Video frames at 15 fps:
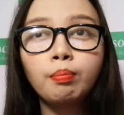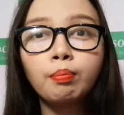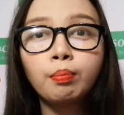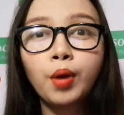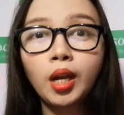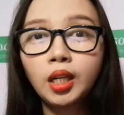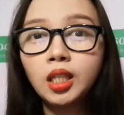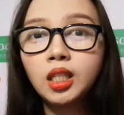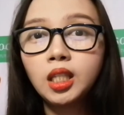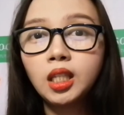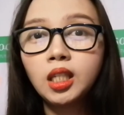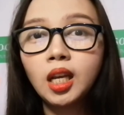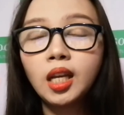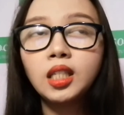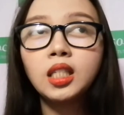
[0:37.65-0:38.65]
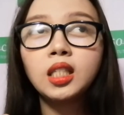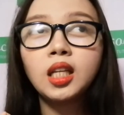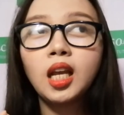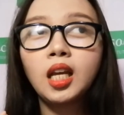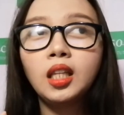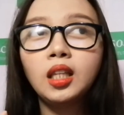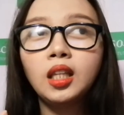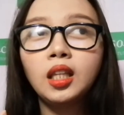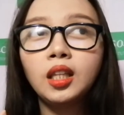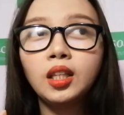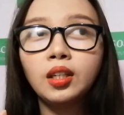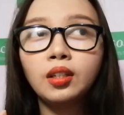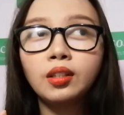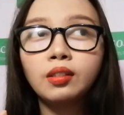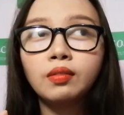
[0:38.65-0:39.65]
pregnancy test, and
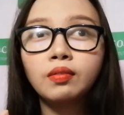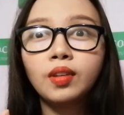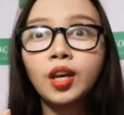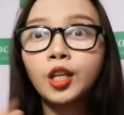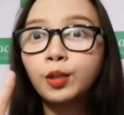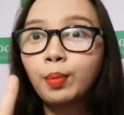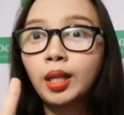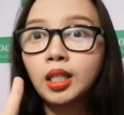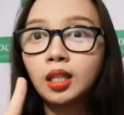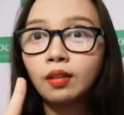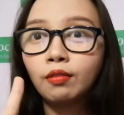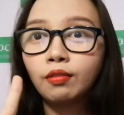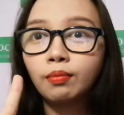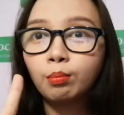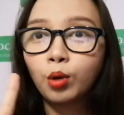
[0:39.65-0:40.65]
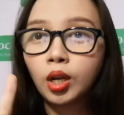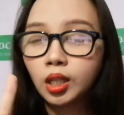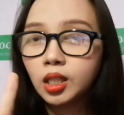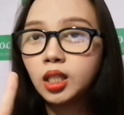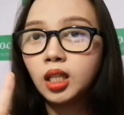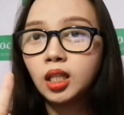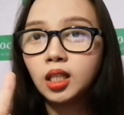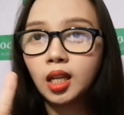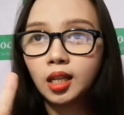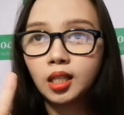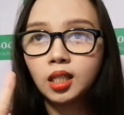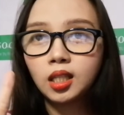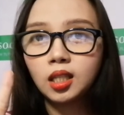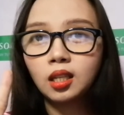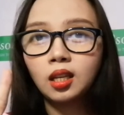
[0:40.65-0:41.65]
the expensive pregnancy
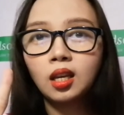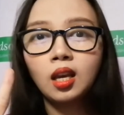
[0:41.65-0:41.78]
test.